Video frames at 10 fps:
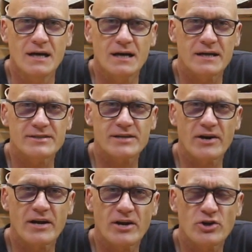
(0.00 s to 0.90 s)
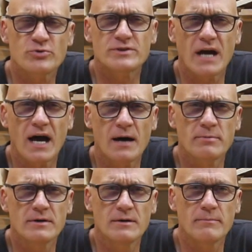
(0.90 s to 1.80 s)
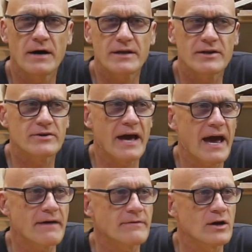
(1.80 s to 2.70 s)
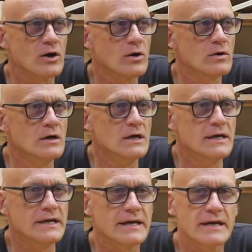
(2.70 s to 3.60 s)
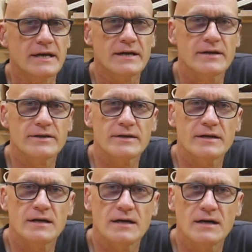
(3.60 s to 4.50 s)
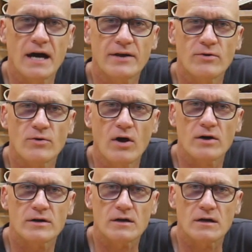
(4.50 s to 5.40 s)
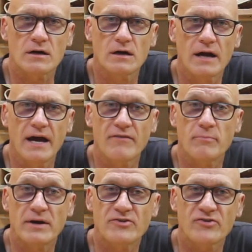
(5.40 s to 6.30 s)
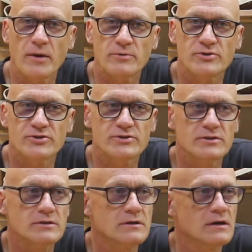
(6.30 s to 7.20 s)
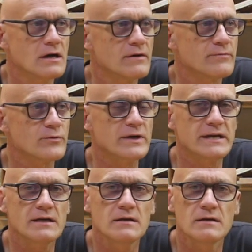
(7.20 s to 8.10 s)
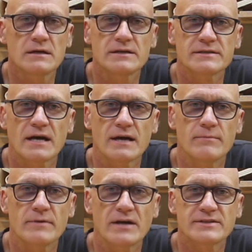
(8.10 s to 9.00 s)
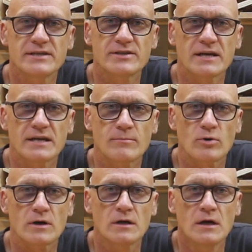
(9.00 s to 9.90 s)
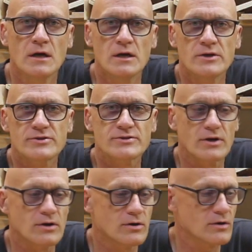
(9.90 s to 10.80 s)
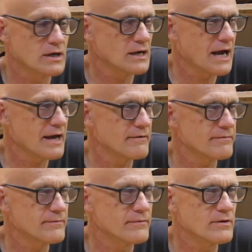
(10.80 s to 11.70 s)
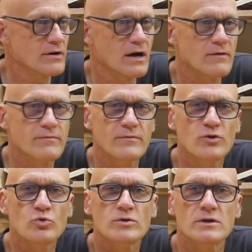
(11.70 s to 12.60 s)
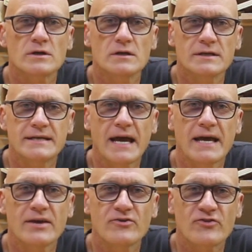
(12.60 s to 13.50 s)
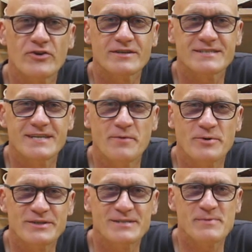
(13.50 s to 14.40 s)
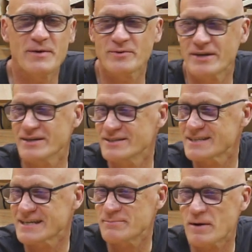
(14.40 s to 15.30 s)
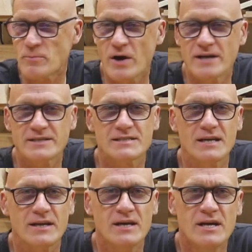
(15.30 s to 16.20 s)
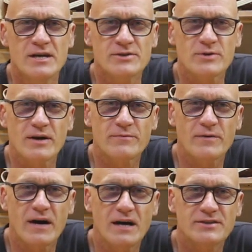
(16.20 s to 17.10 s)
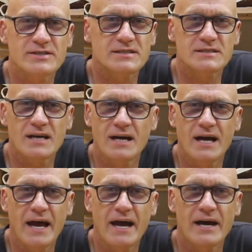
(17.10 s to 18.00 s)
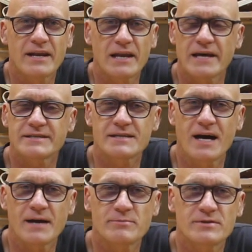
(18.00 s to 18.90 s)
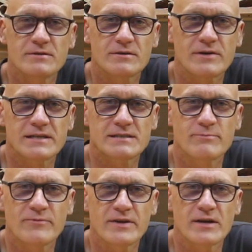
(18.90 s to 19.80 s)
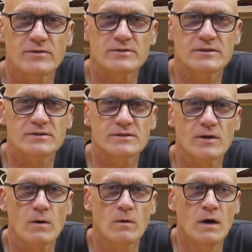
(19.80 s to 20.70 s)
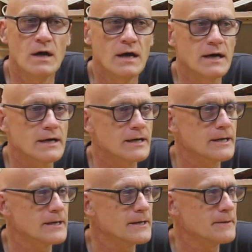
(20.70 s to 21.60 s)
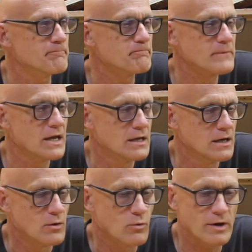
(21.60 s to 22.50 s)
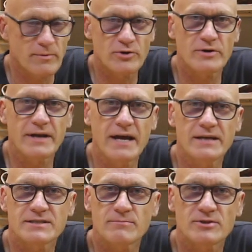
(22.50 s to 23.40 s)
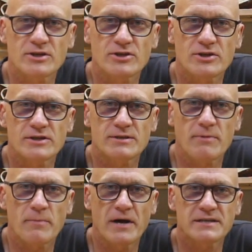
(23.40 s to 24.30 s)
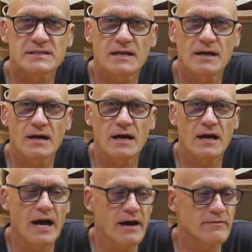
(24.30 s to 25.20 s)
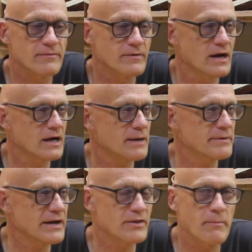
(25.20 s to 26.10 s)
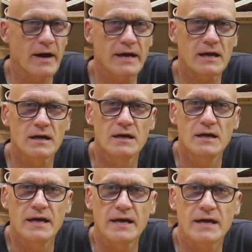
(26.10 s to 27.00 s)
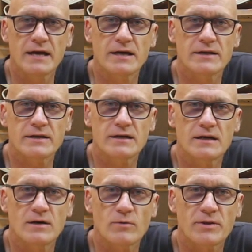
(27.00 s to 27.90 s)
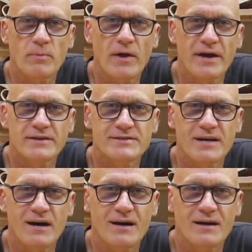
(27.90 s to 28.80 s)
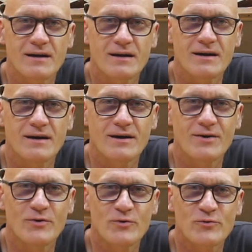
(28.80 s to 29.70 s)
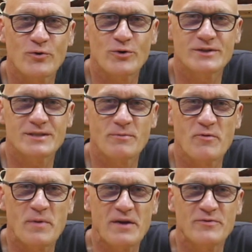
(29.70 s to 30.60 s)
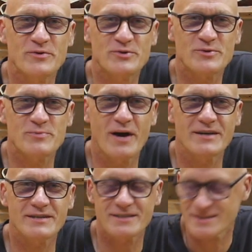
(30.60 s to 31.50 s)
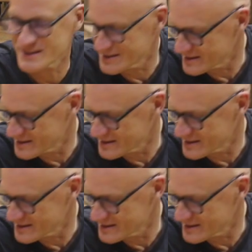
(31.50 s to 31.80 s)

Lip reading: I started a new job about a year and a half ago, and I no longer have my summers free because I am not teaching anymore. So I have fewer days during the summer to be able to get my projects done. So I've just had less time to create some videos, and so what I'm going to do today is I'm just going to show you some of the projects I have coming down the pike, and what the plans are for some of my future projects.